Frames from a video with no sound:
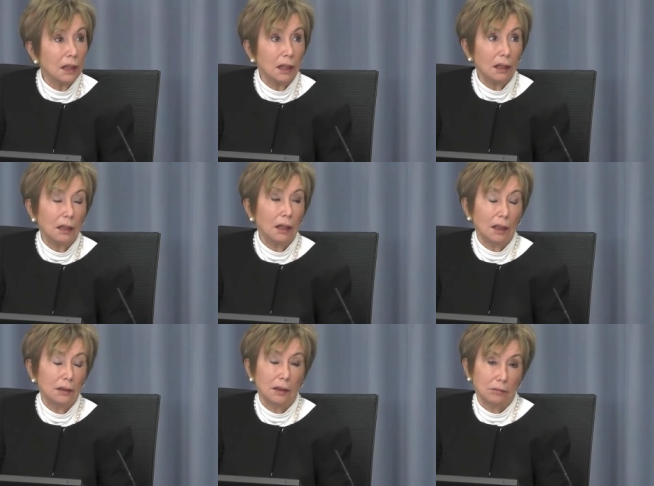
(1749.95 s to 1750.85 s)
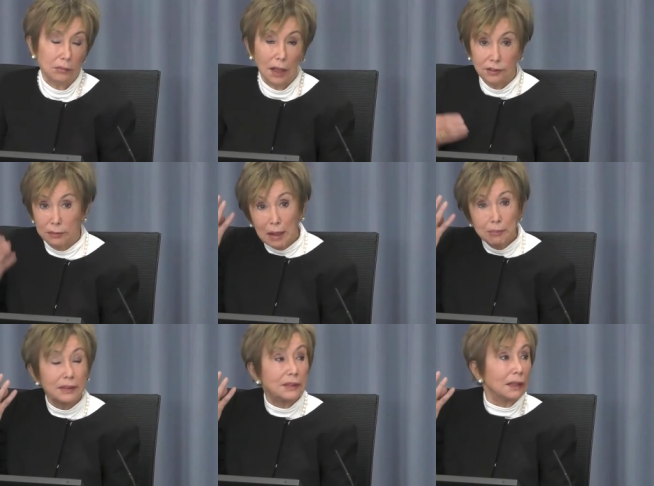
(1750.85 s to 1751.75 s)
uh, and I
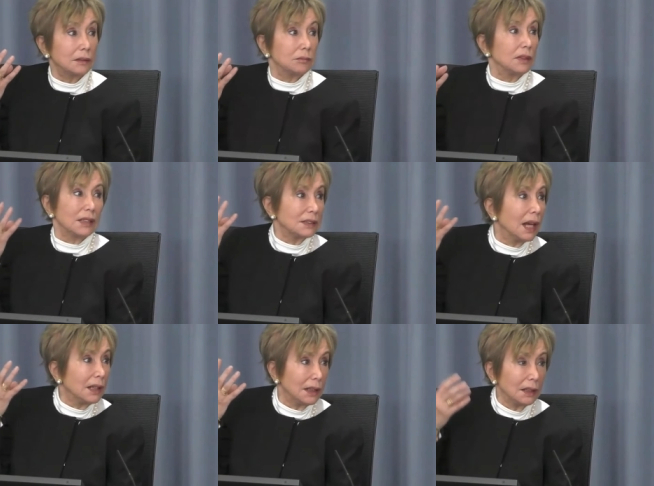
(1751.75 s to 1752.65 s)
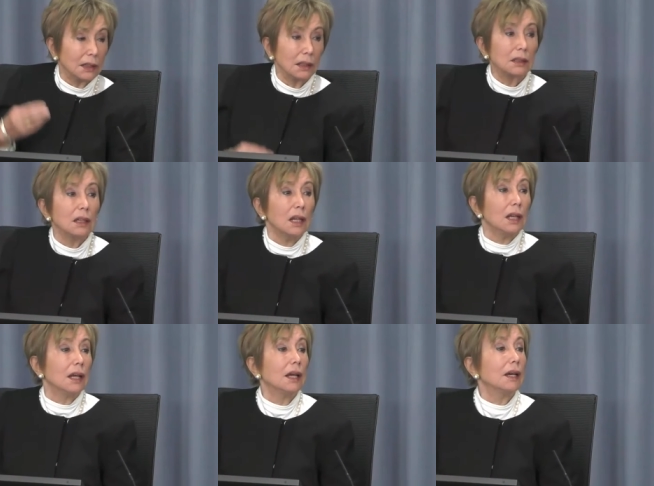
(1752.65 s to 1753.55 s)
remembered that last night, I think,
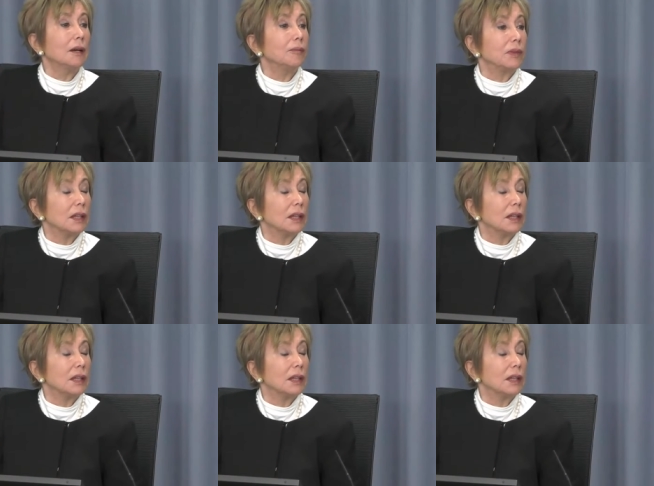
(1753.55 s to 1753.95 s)
uh,